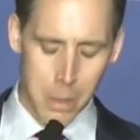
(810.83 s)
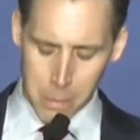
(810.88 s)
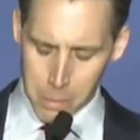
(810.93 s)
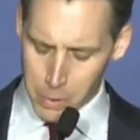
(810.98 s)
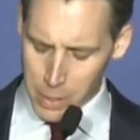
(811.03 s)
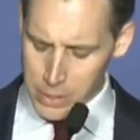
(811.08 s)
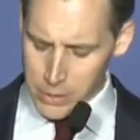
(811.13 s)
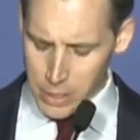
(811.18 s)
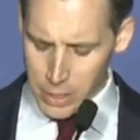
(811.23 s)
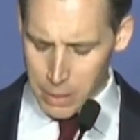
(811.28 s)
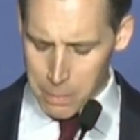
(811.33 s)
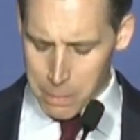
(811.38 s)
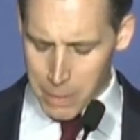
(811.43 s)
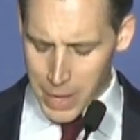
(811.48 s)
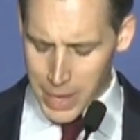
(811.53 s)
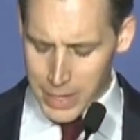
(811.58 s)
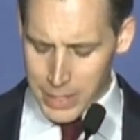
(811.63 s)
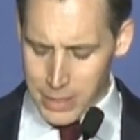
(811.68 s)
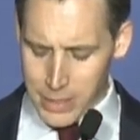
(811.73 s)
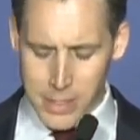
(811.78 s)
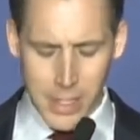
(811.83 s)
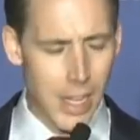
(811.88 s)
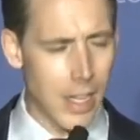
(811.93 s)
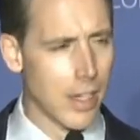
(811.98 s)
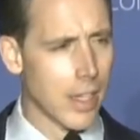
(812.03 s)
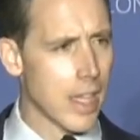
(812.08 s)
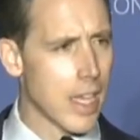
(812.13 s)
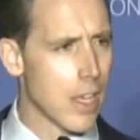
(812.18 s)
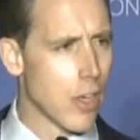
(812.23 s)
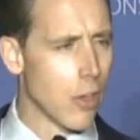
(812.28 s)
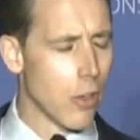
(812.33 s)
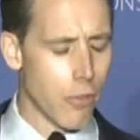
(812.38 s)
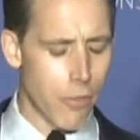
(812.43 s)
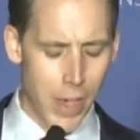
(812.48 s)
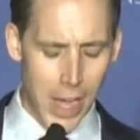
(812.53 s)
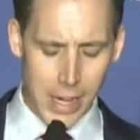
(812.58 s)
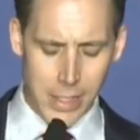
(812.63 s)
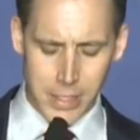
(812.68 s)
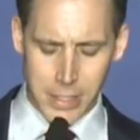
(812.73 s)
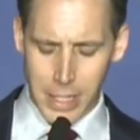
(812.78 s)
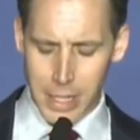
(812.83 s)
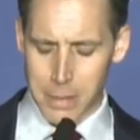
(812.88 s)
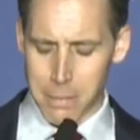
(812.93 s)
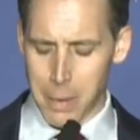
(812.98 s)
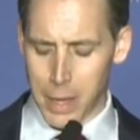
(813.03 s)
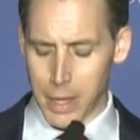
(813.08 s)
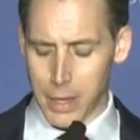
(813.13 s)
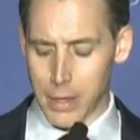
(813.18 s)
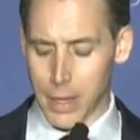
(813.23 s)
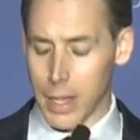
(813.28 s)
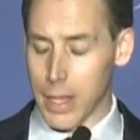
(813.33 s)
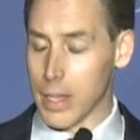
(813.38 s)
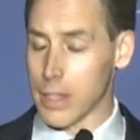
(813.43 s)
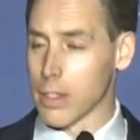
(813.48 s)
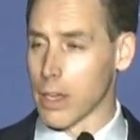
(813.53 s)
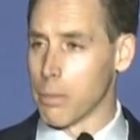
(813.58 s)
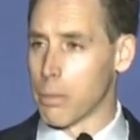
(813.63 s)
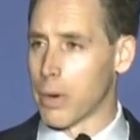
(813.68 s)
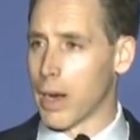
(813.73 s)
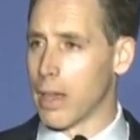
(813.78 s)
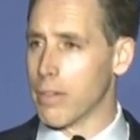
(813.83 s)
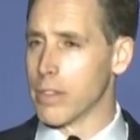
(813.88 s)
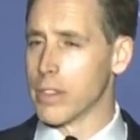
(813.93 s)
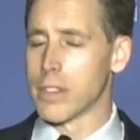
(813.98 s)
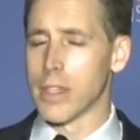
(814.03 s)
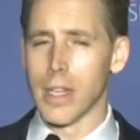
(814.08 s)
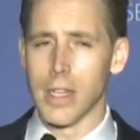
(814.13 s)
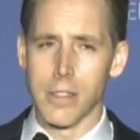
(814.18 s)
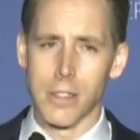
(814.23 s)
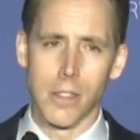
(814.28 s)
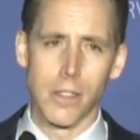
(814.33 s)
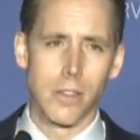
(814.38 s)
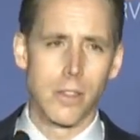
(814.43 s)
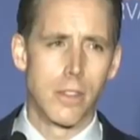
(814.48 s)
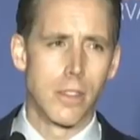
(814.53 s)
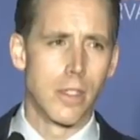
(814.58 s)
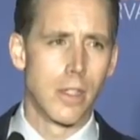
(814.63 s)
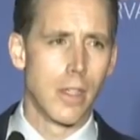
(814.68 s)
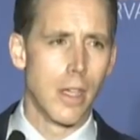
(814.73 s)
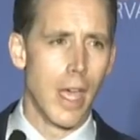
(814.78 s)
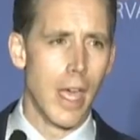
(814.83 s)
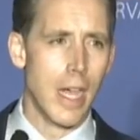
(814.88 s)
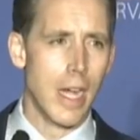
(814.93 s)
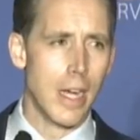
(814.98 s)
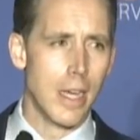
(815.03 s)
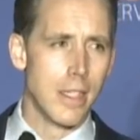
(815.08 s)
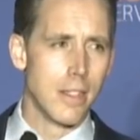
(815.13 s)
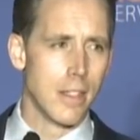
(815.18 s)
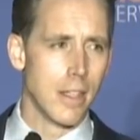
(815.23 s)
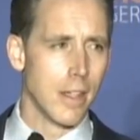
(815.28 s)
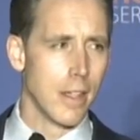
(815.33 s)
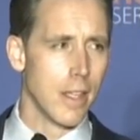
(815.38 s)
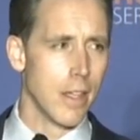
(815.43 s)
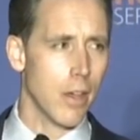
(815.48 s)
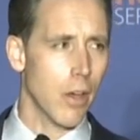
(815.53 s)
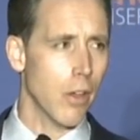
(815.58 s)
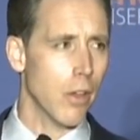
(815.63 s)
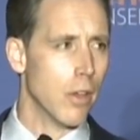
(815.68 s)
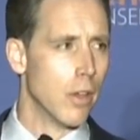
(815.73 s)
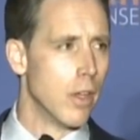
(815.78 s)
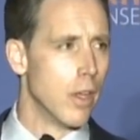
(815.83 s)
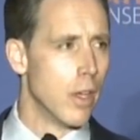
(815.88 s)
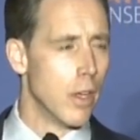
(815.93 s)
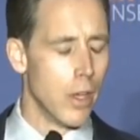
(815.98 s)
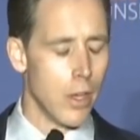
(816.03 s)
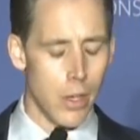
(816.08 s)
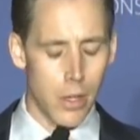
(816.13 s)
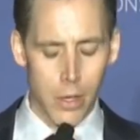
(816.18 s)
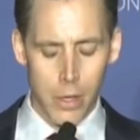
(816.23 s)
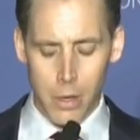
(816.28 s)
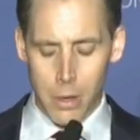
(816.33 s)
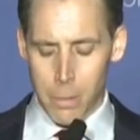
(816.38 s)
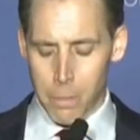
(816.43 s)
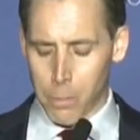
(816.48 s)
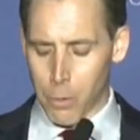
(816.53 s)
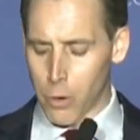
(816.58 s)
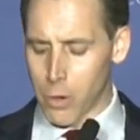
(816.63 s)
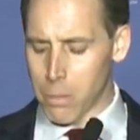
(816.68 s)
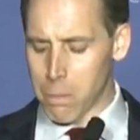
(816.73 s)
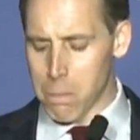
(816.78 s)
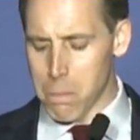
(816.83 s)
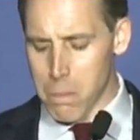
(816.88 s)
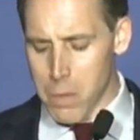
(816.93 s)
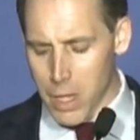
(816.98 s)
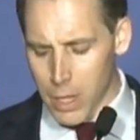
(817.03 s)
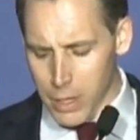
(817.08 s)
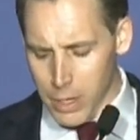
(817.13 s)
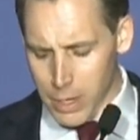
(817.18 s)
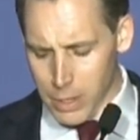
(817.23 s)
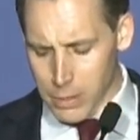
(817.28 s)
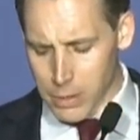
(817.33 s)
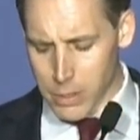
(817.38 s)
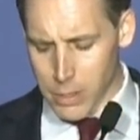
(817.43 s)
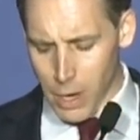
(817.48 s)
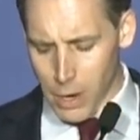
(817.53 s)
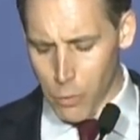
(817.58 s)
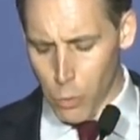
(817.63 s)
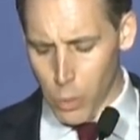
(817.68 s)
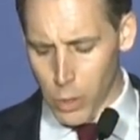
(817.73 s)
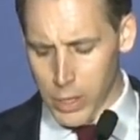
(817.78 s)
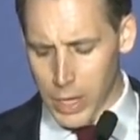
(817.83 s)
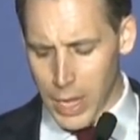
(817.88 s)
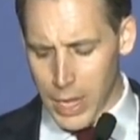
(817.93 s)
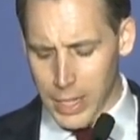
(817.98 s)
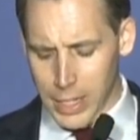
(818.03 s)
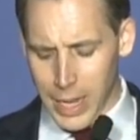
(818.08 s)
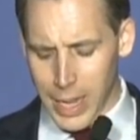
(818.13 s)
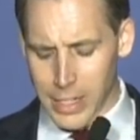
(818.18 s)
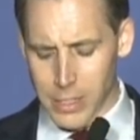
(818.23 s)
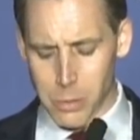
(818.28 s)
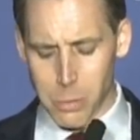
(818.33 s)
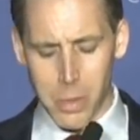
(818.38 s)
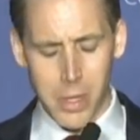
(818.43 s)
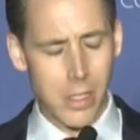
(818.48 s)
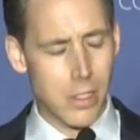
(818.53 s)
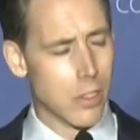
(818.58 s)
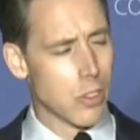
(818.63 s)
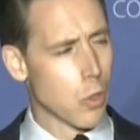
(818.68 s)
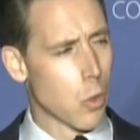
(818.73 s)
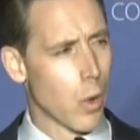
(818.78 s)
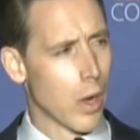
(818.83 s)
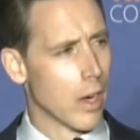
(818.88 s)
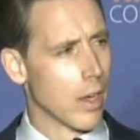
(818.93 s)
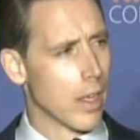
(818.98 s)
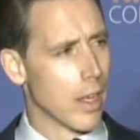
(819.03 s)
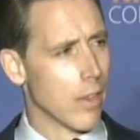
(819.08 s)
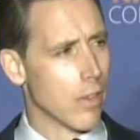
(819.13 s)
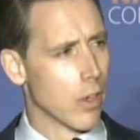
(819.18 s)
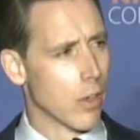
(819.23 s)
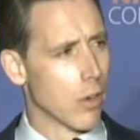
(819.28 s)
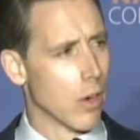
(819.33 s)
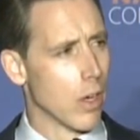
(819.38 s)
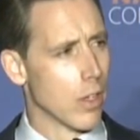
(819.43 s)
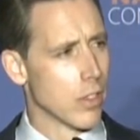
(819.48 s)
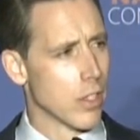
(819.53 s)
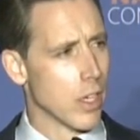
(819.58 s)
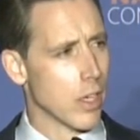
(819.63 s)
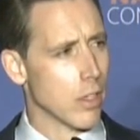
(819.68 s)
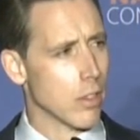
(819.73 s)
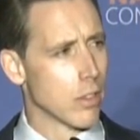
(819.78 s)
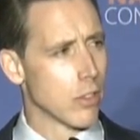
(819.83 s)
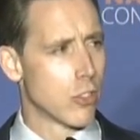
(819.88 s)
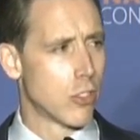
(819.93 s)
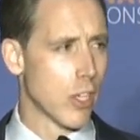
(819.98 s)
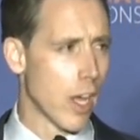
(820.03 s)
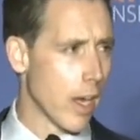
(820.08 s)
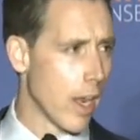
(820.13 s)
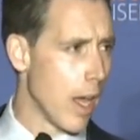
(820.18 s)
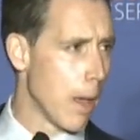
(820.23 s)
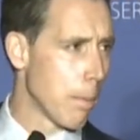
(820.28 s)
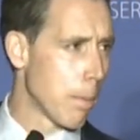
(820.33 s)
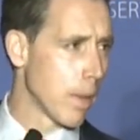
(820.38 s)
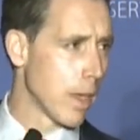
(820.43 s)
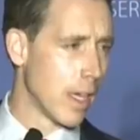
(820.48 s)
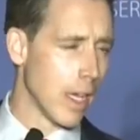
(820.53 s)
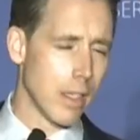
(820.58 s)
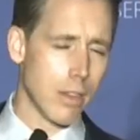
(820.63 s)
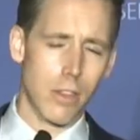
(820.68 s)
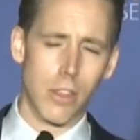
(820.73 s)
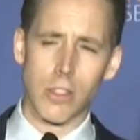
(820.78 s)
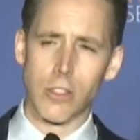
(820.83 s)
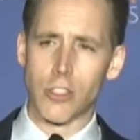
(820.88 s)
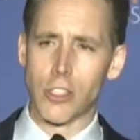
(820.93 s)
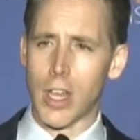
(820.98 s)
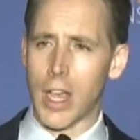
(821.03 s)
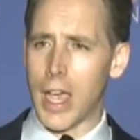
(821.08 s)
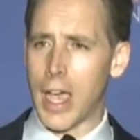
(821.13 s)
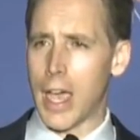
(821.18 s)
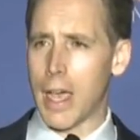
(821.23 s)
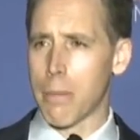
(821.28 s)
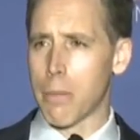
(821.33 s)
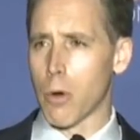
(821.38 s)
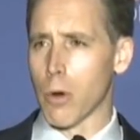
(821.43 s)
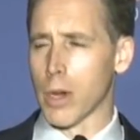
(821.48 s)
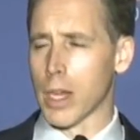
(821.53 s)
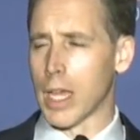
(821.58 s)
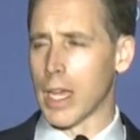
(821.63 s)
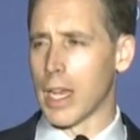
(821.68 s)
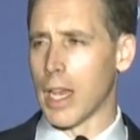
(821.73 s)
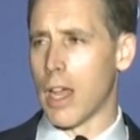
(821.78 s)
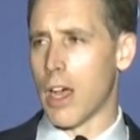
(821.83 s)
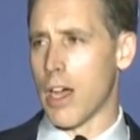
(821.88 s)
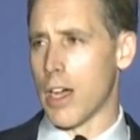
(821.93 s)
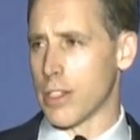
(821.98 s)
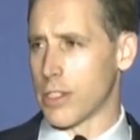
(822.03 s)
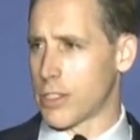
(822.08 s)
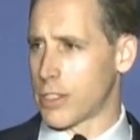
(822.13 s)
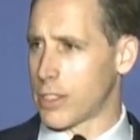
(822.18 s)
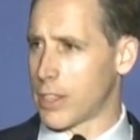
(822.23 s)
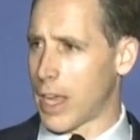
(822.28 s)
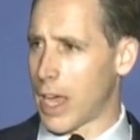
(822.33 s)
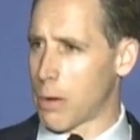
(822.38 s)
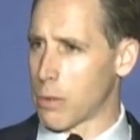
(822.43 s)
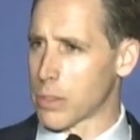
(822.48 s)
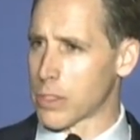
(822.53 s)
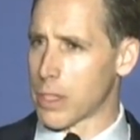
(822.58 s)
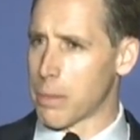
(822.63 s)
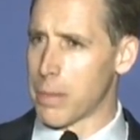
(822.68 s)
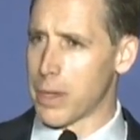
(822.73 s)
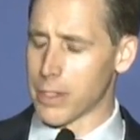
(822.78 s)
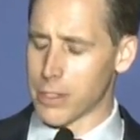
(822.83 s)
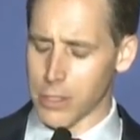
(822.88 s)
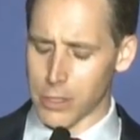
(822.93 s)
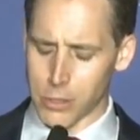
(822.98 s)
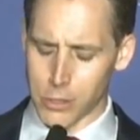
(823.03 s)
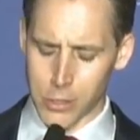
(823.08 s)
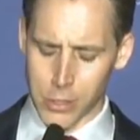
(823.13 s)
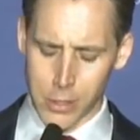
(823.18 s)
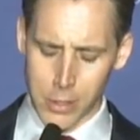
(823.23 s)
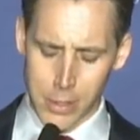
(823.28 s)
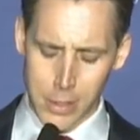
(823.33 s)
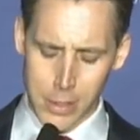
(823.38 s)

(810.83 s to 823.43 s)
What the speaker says: President Biden's illegal vaccine mandate on private citizens, and it is illegal, put millions of working class men squarely in the crosshairs. Shut up, get the jab, or get lost. That was the message.